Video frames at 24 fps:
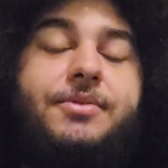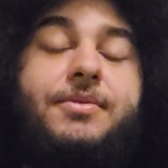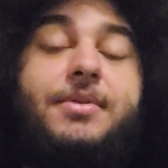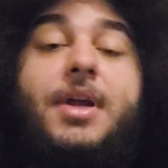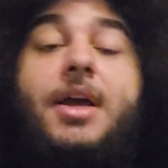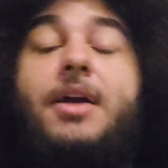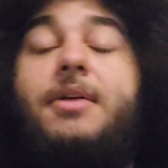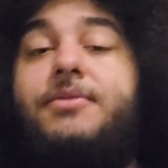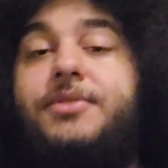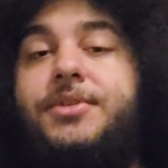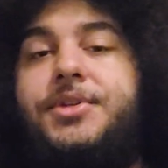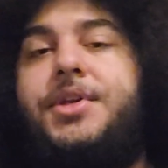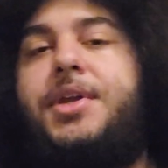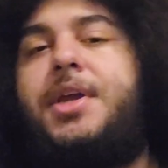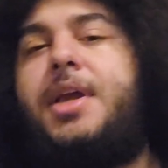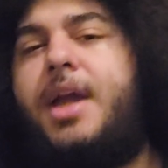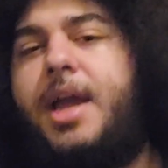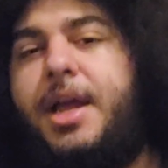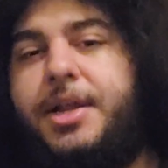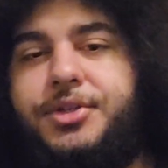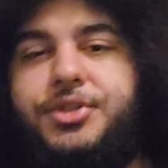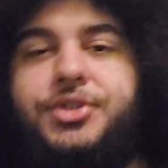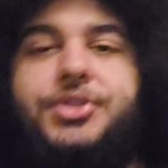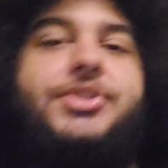And obviously,
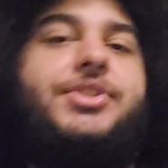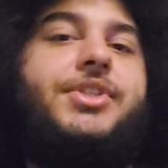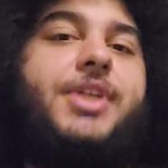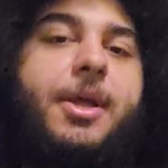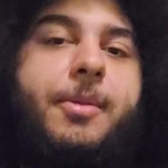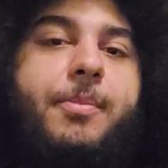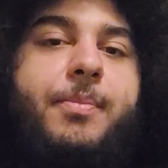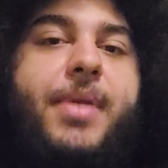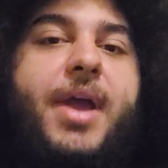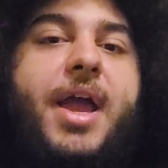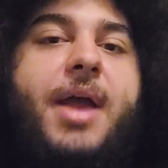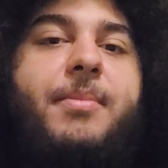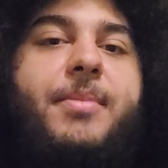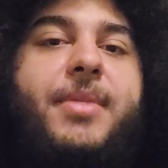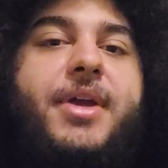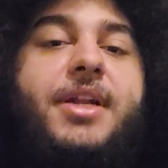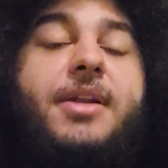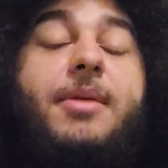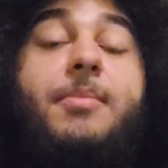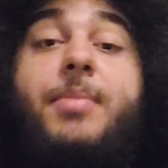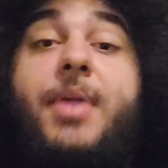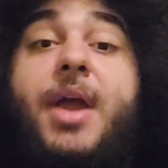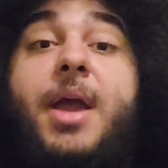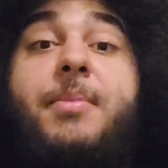I just said Batman,
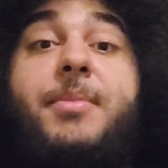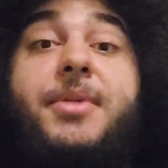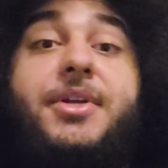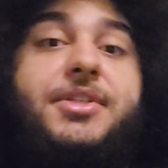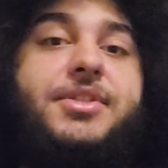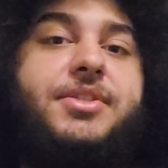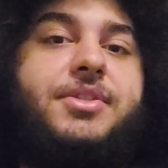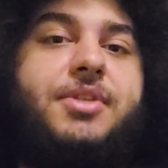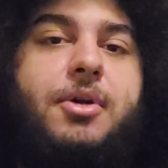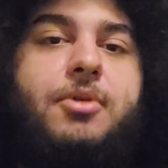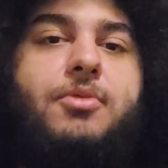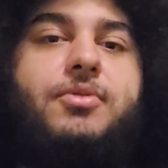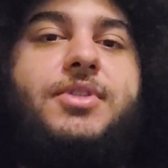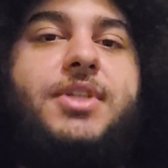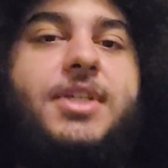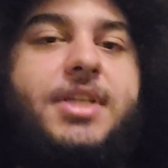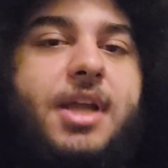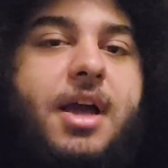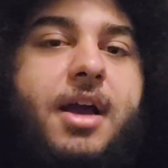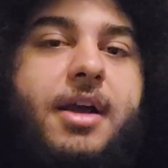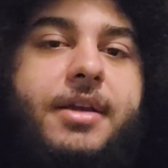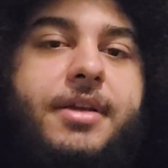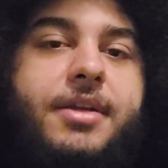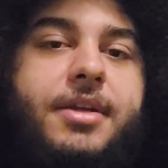and Batman's known to
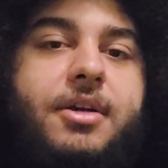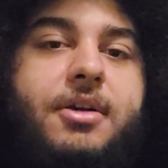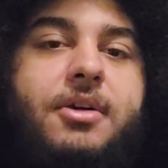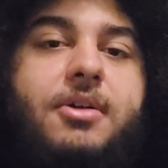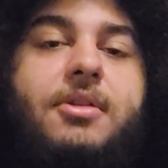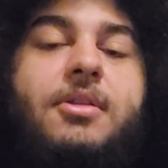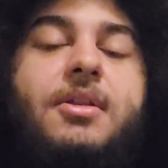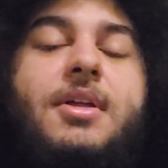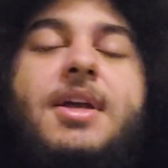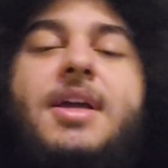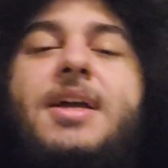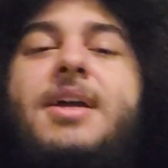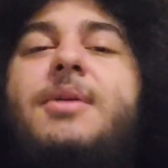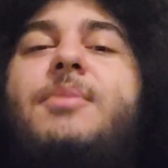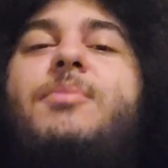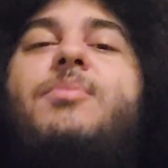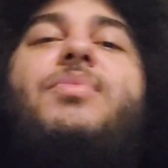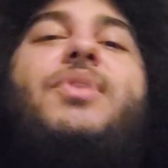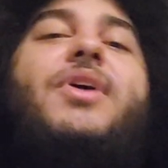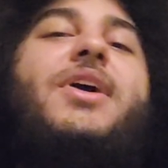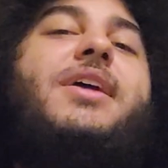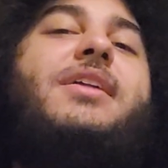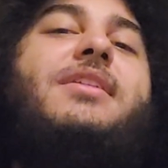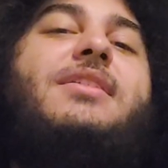not kill,
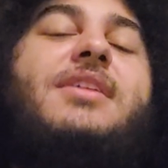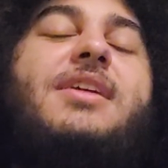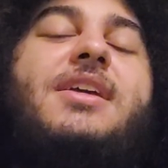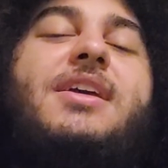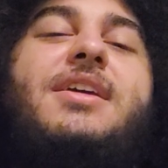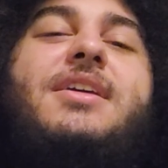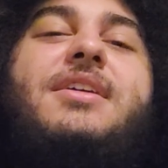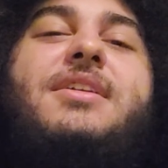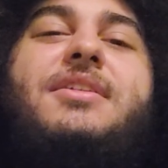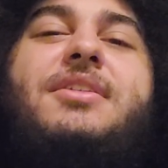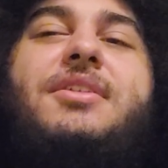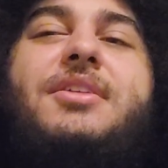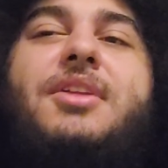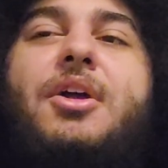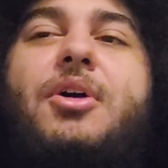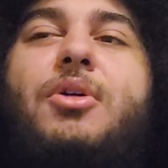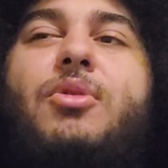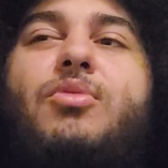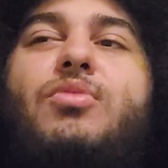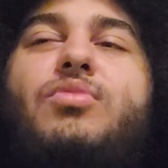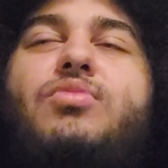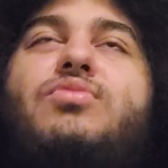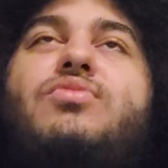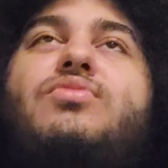but
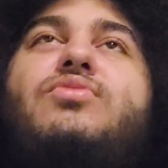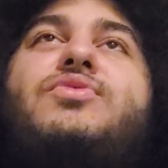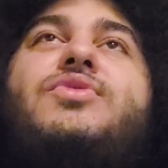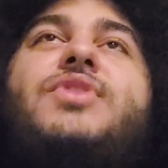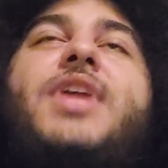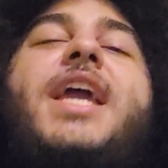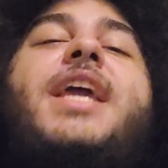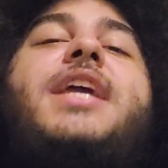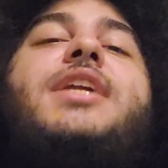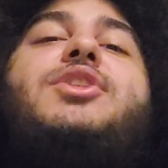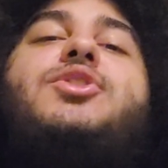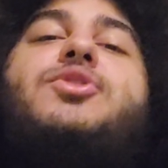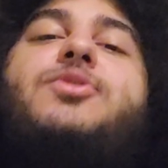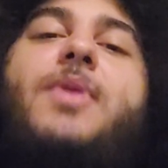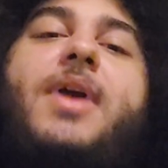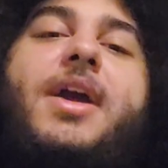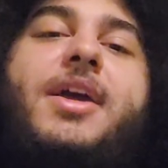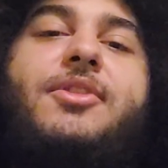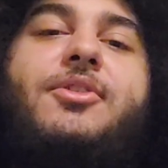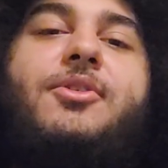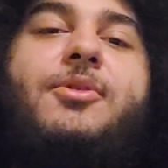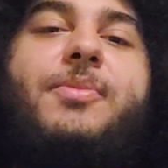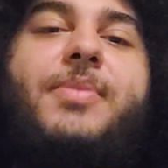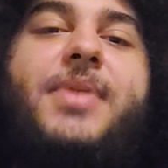they try
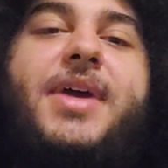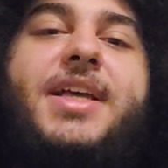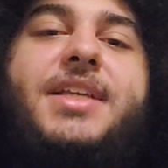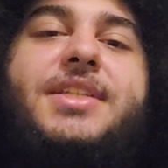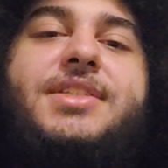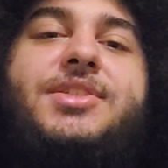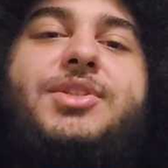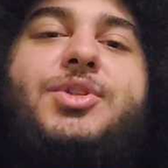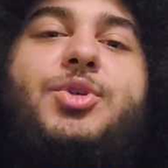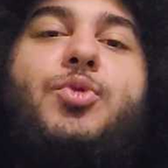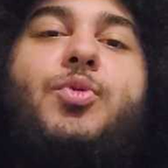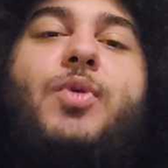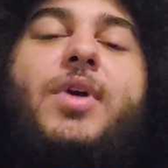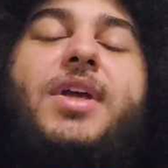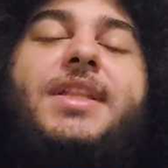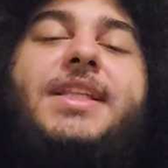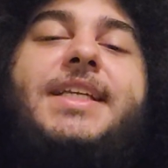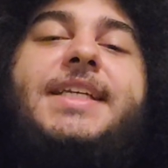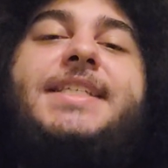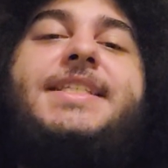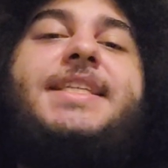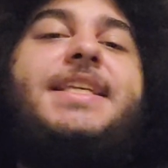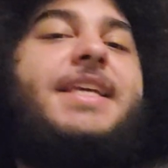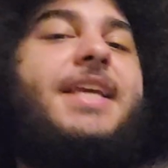their best to at
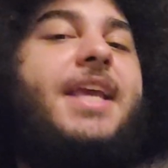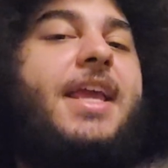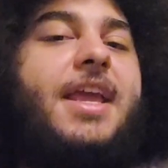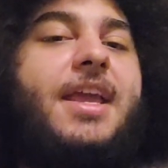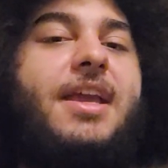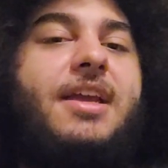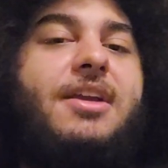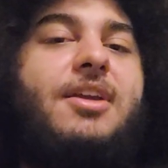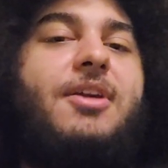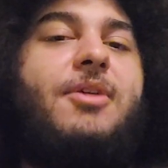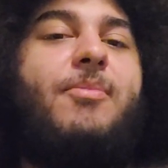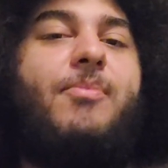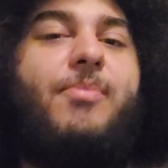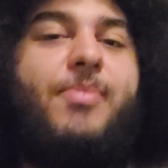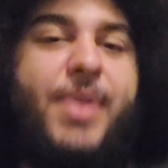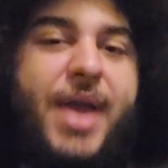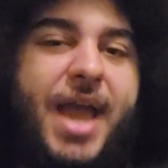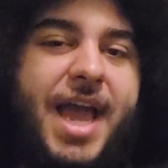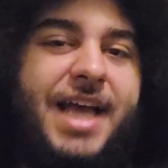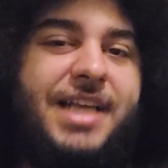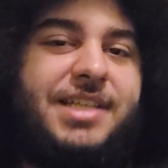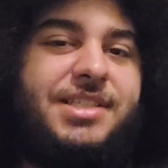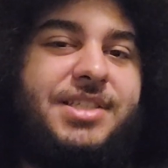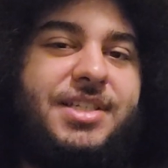least
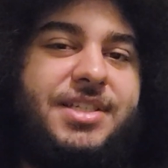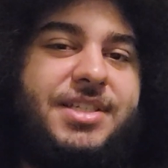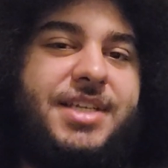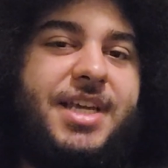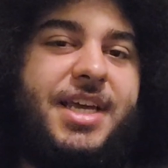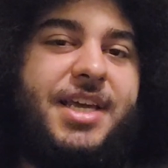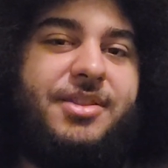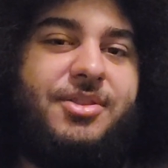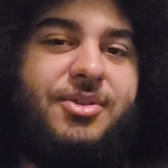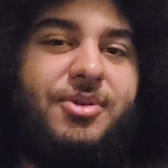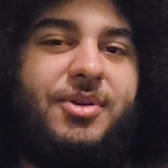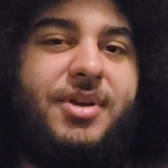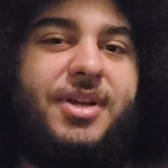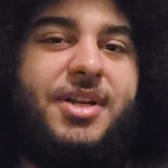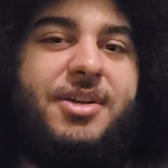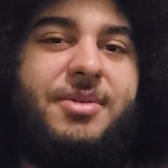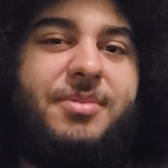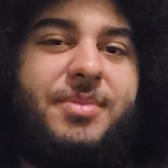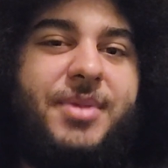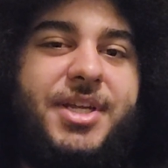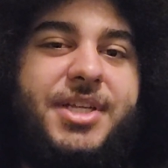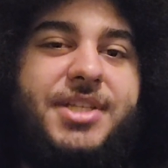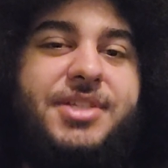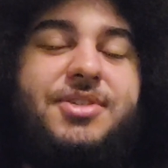incapacitate their
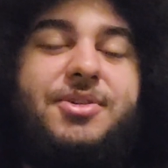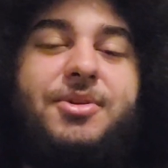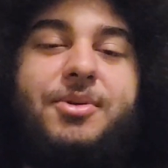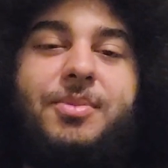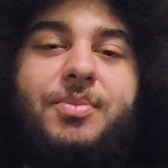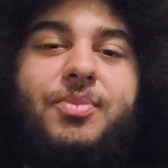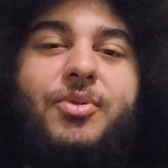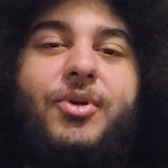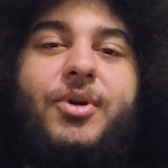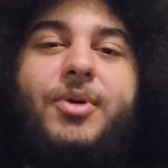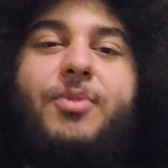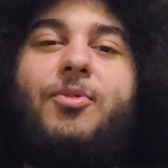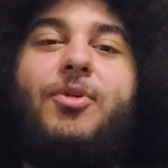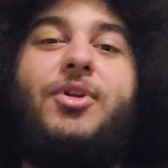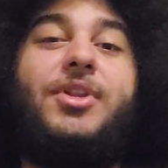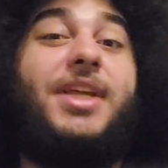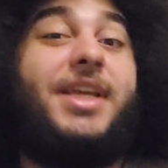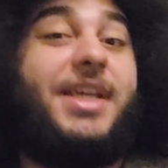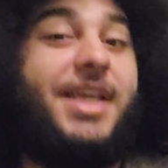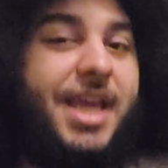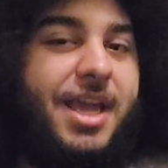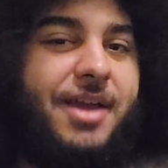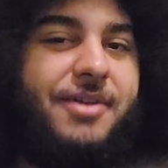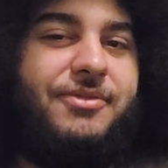enemies to a point where they
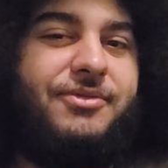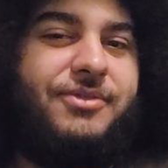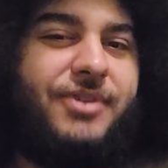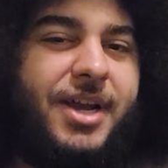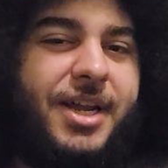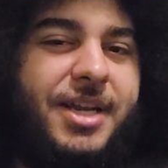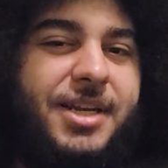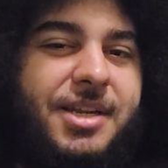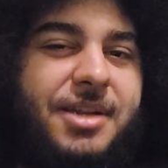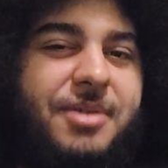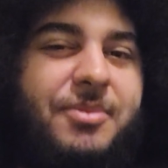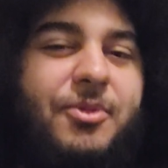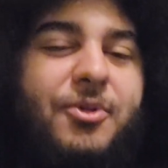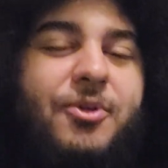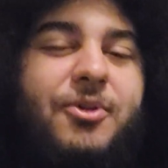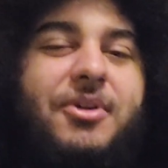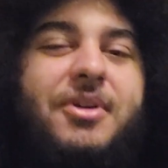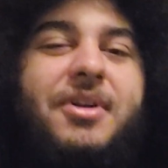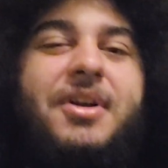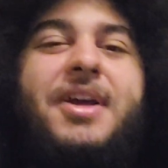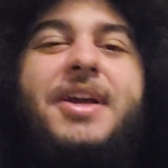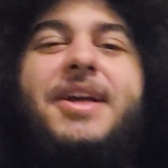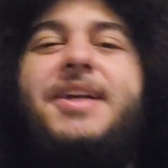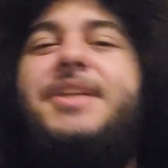can't fight
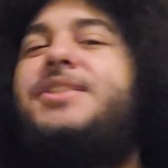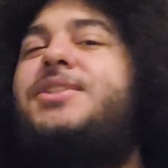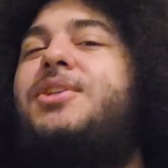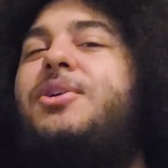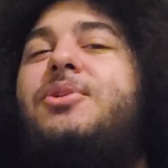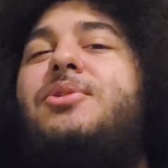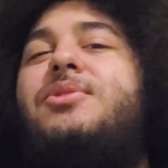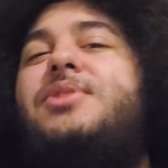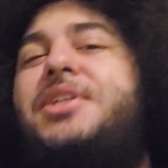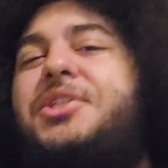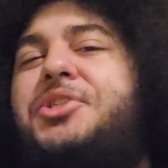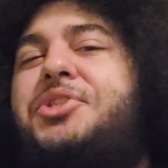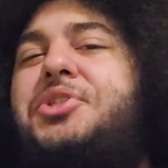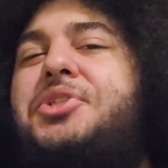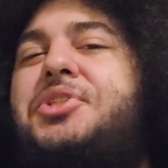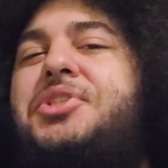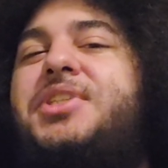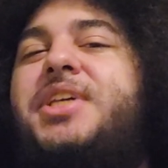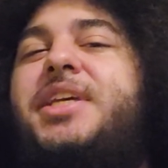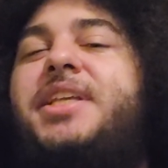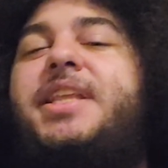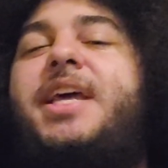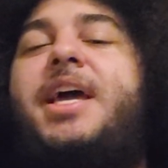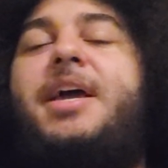anymore. So let's just
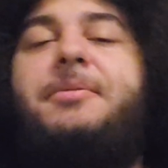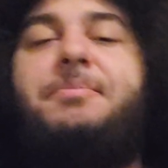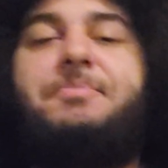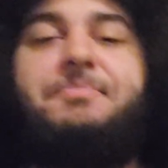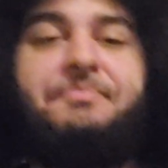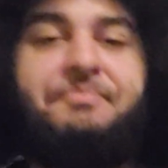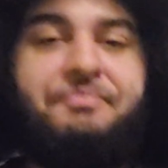say that.